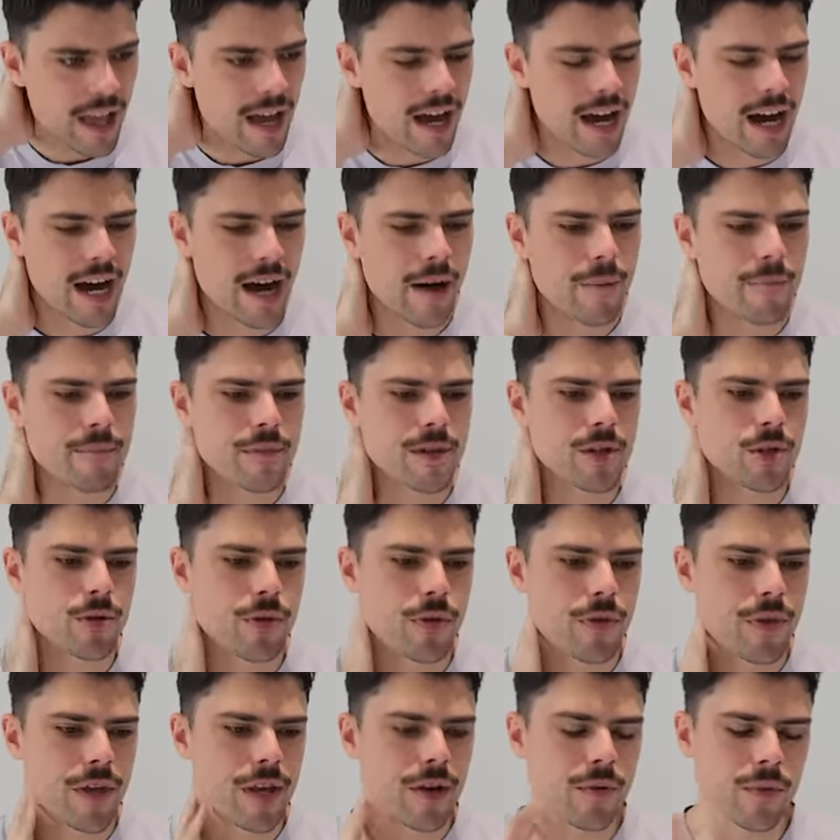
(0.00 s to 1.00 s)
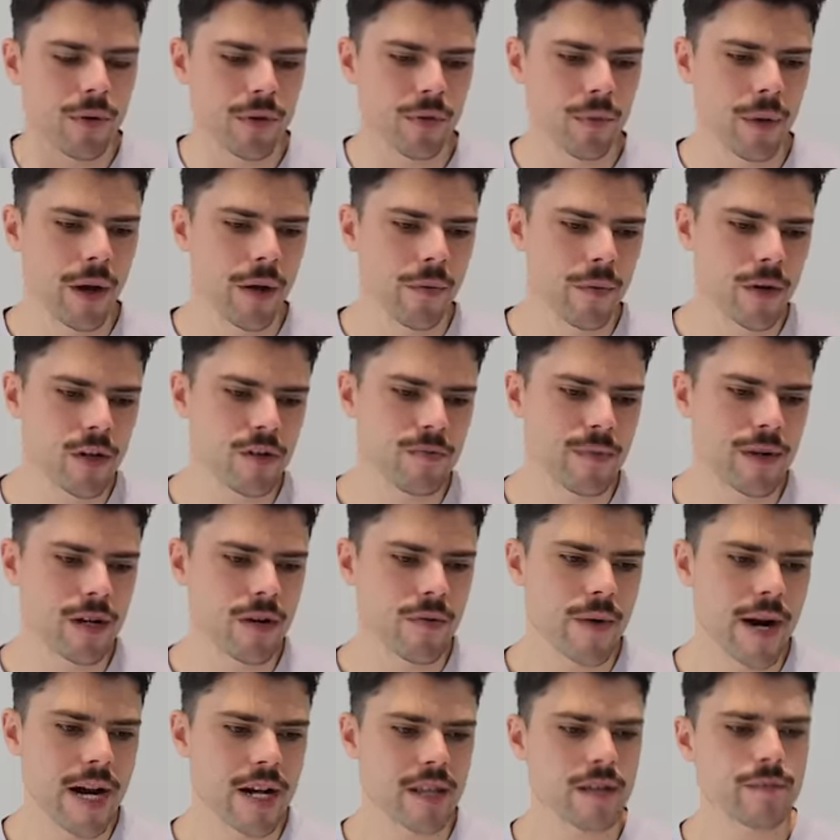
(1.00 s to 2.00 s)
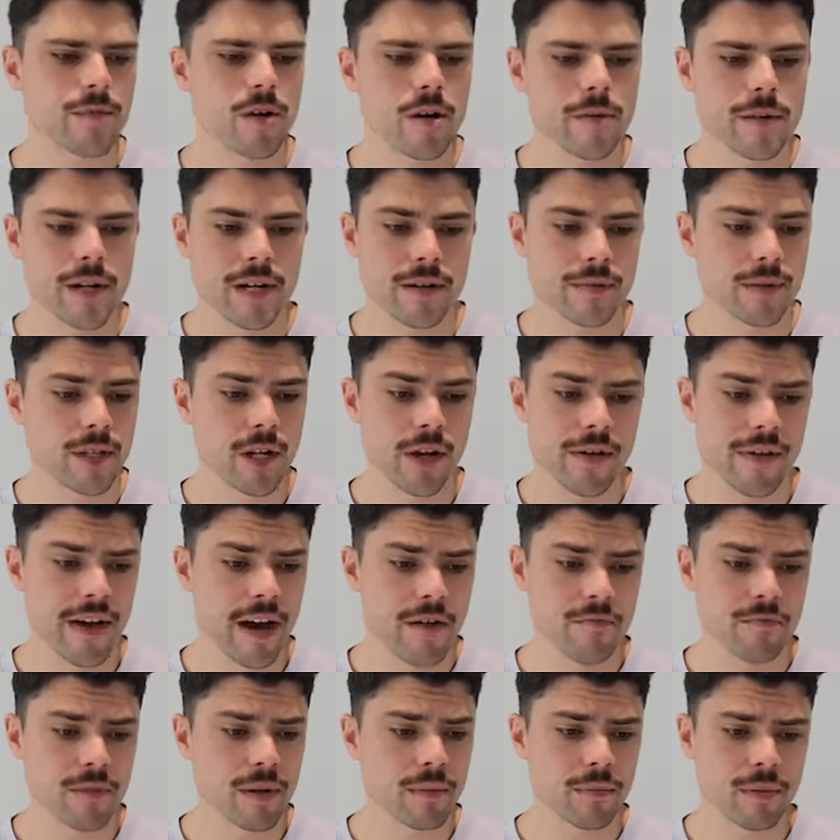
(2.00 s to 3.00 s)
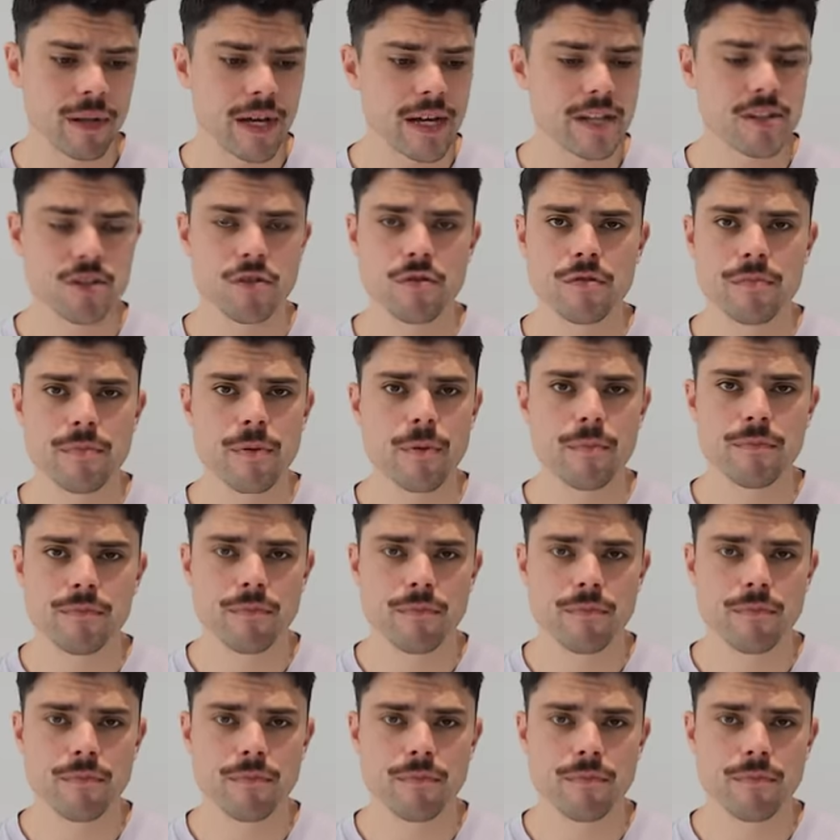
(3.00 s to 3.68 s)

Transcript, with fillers: Um, you'd think with where Richmond are at at the moment, you know, they haven't been playing too